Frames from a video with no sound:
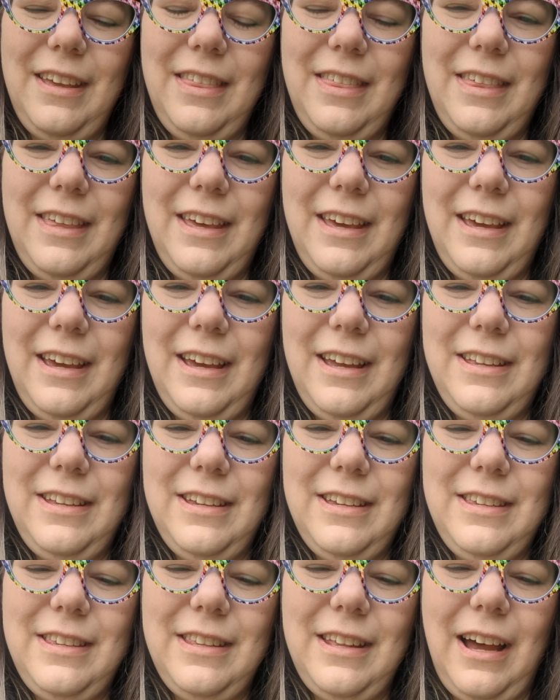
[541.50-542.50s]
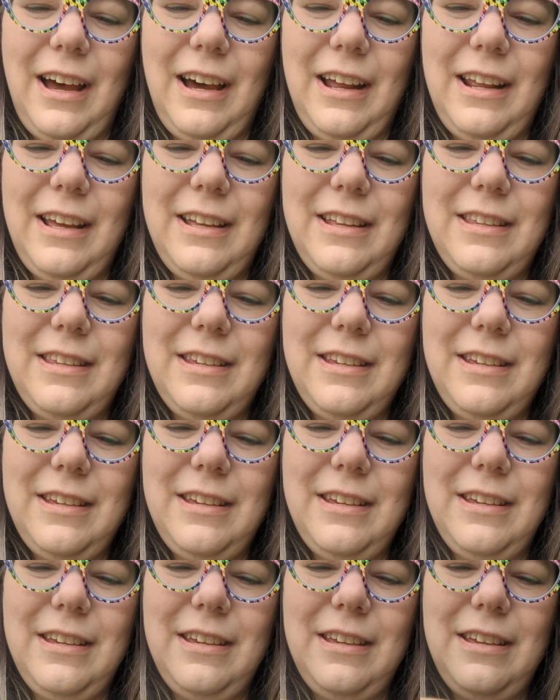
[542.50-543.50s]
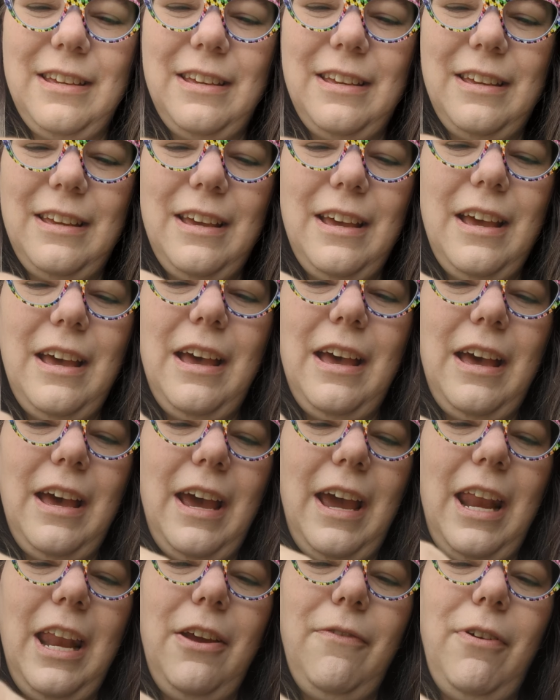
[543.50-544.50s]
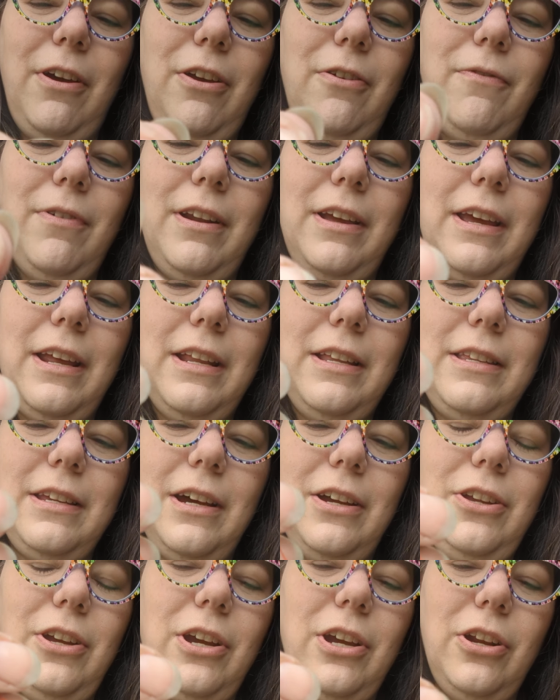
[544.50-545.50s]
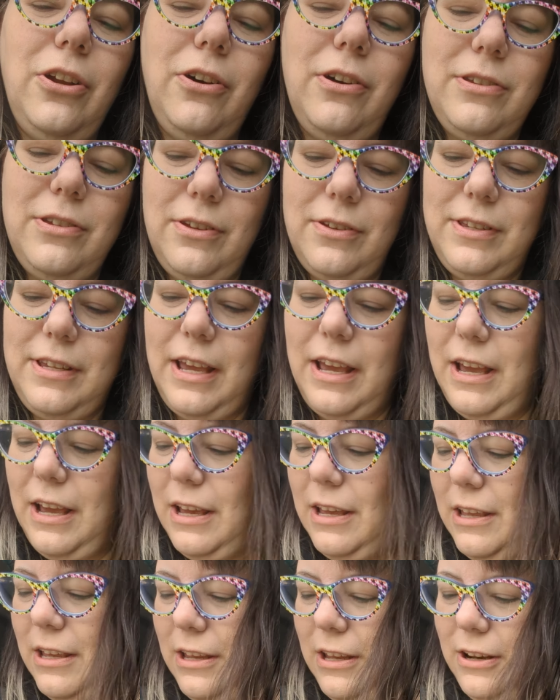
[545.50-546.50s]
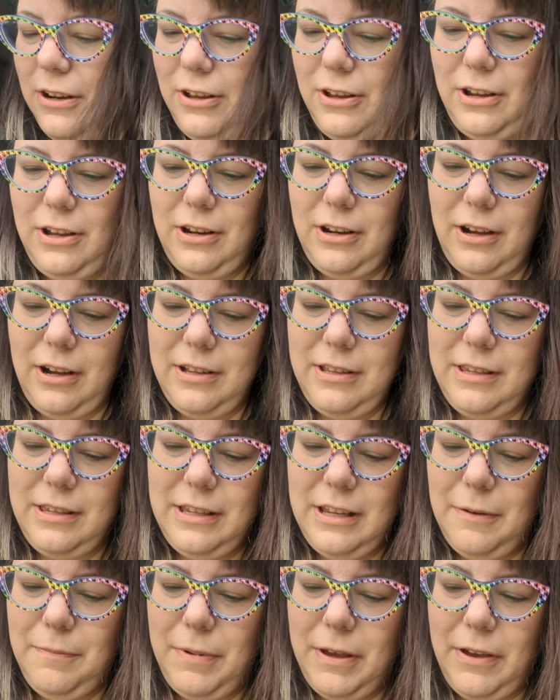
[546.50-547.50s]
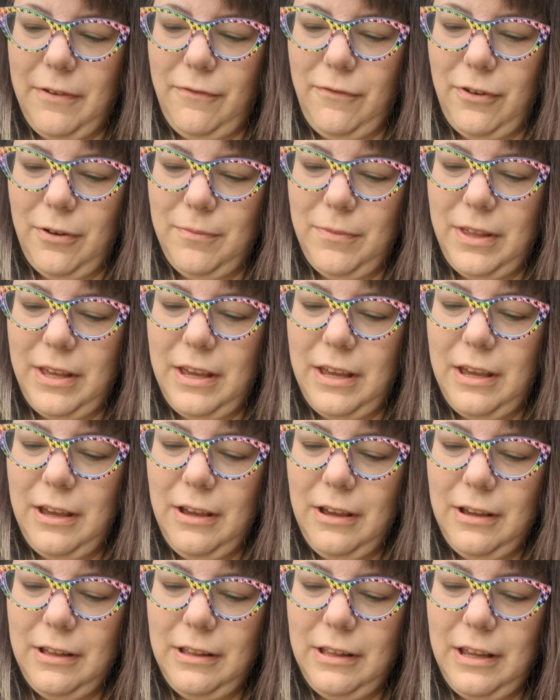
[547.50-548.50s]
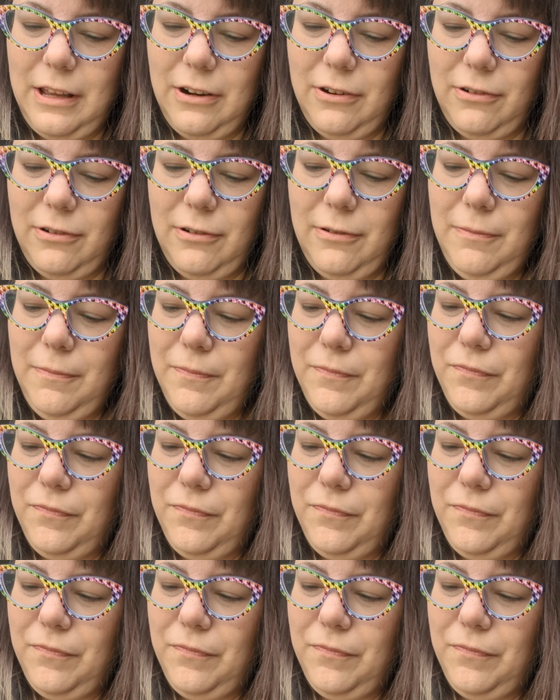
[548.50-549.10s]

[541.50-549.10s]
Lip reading: thing and just knot it. Any way you want to get it done. You can also take, you can unsnip it from the needle